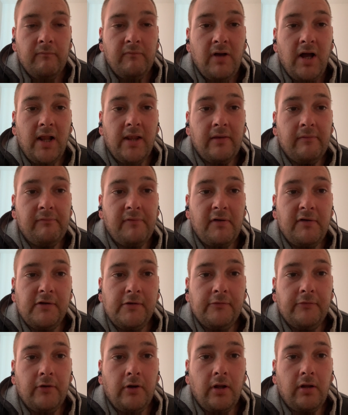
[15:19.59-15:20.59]
That's a very
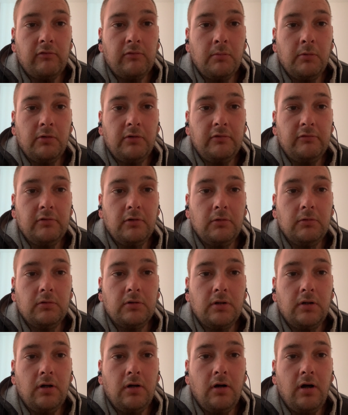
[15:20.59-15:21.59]
fast remote control
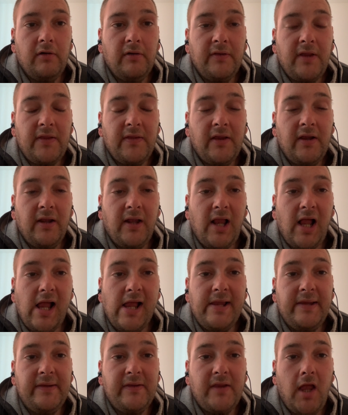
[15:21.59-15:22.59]
car. That takes
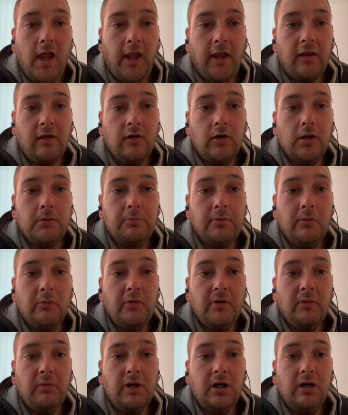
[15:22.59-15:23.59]
8S LiPo
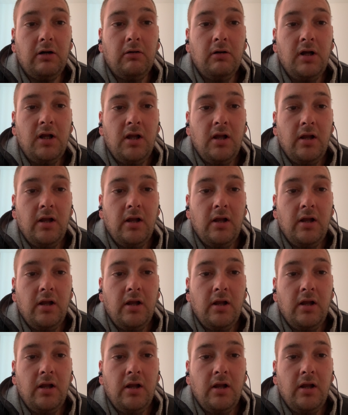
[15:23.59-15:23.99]
as well.